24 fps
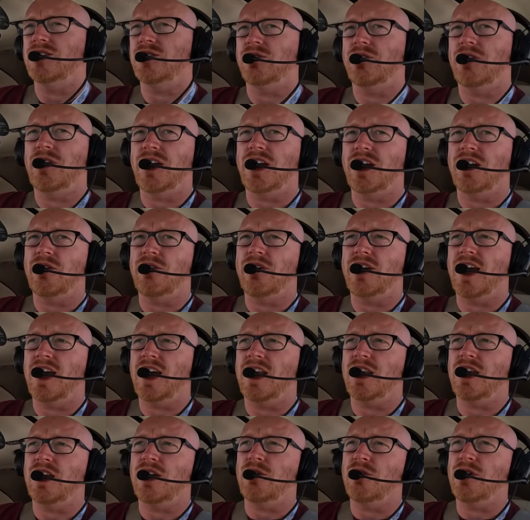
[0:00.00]
the other thing you don't get in
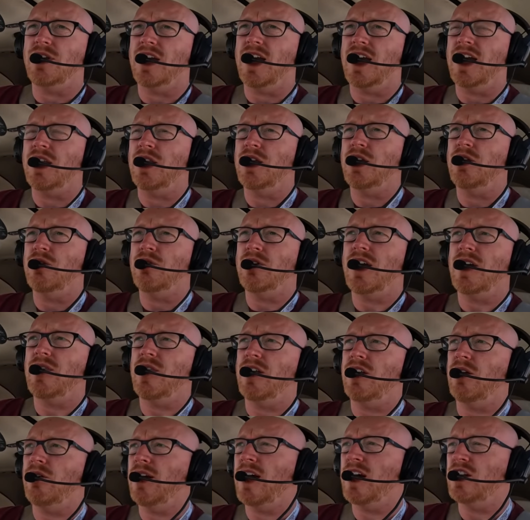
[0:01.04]
the UK. In the UK, they
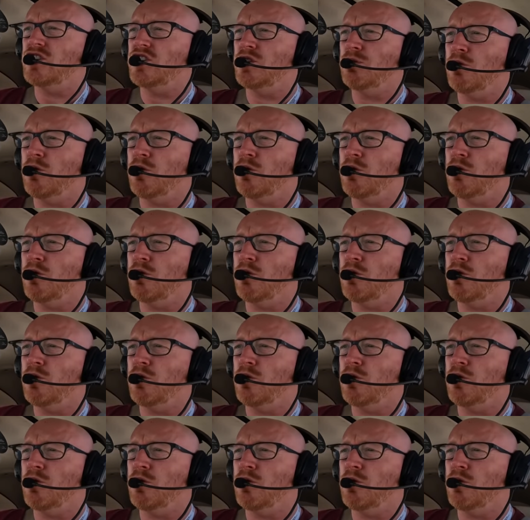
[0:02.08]
don't hand you